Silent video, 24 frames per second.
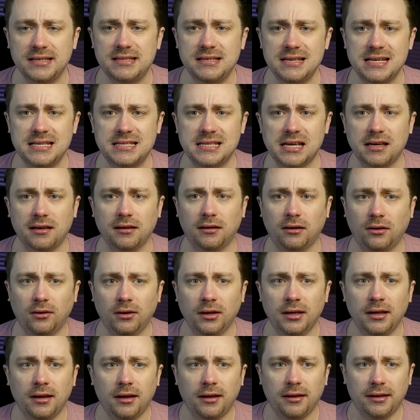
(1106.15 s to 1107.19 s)
the detail
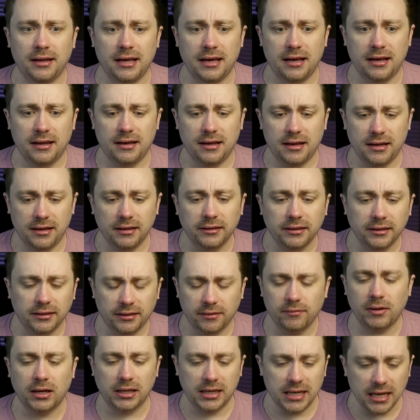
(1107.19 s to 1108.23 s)
that, and
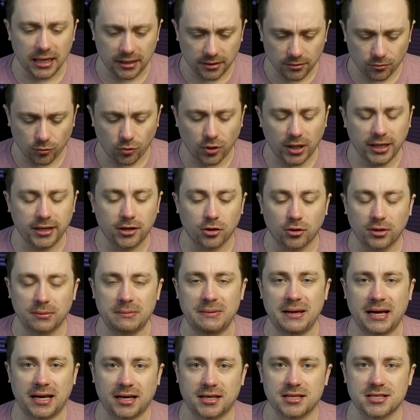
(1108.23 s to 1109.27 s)
again, why going
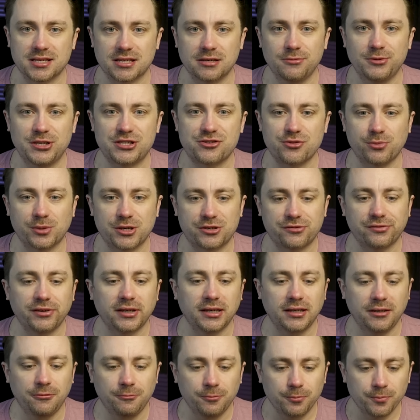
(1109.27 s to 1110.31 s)
back is going to be so much
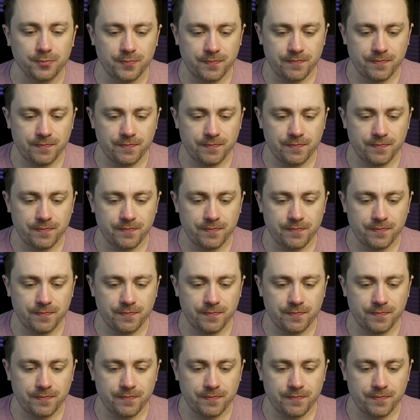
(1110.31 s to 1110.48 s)
fun.